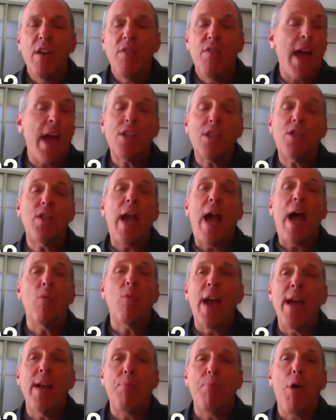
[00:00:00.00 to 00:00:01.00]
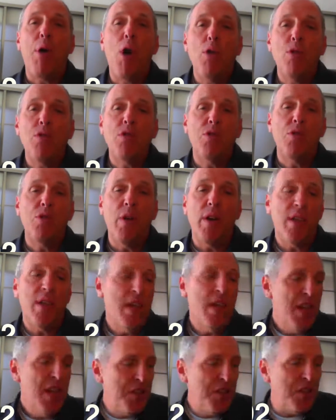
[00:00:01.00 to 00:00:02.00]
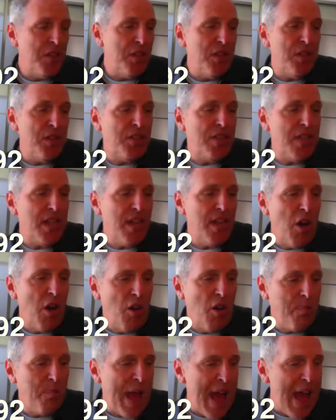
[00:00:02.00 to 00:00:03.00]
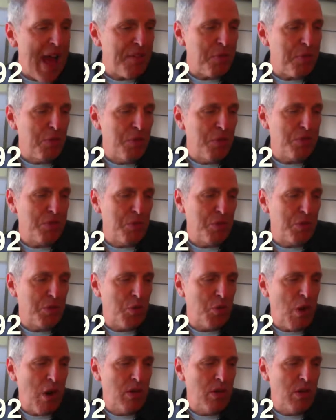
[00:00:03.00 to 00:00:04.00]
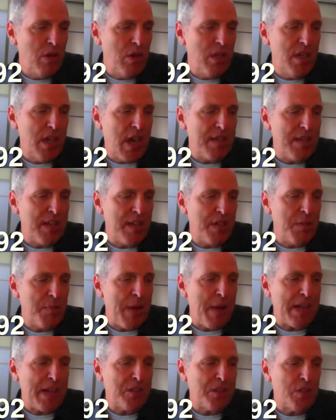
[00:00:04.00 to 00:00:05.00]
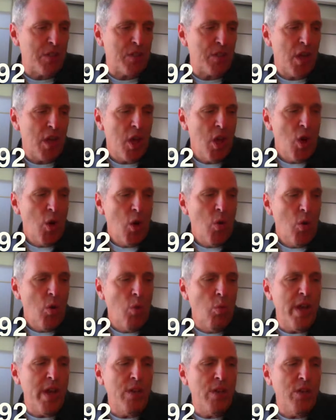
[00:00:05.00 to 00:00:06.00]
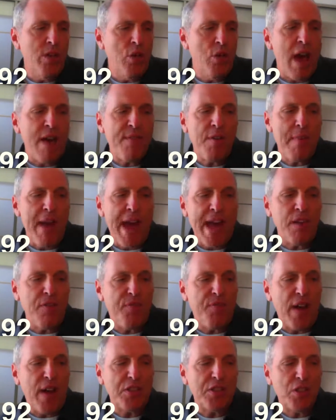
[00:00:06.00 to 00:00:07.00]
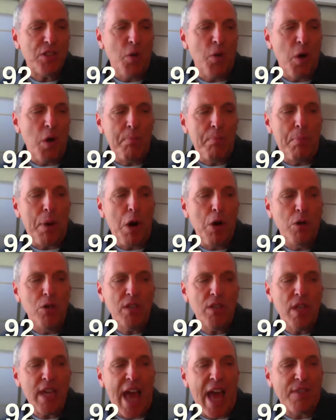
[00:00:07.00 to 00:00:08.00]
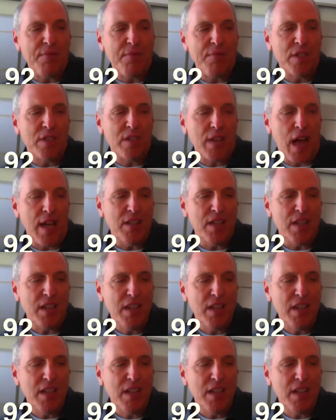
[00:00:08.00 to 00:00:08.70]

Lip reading: they're actually outright opposed to it. The CEO of Path was quoted, I think in the past year, it says, "We do have a manifesto opposing advertising.